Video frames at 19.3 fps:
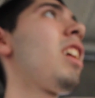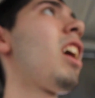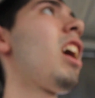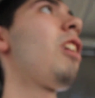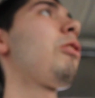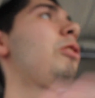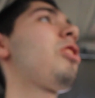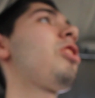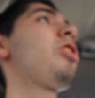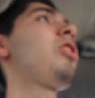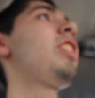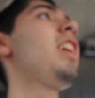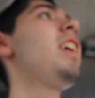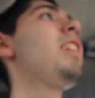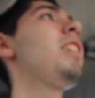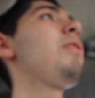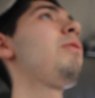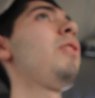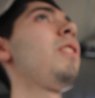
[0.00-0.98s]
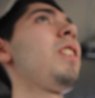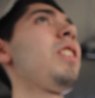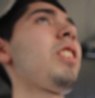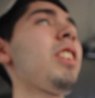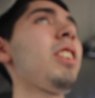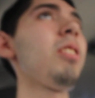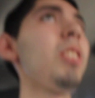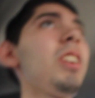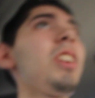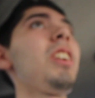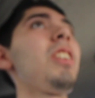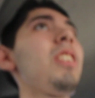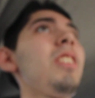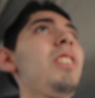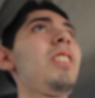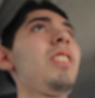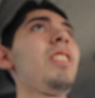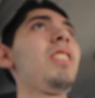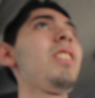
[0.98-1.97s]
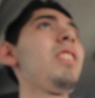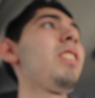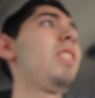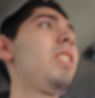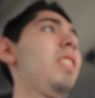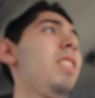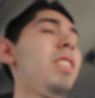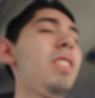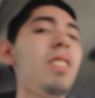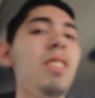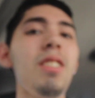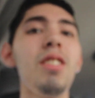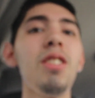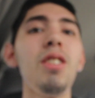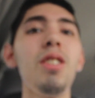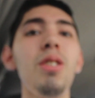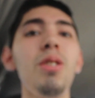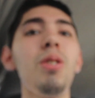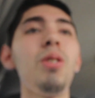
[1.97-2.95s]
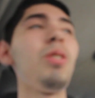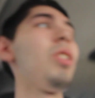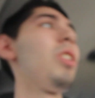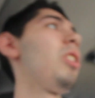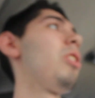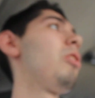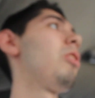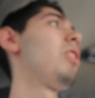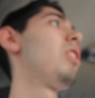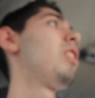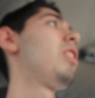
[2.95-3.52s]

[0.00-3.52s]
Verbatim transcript: outstanding for this clean. That's right. So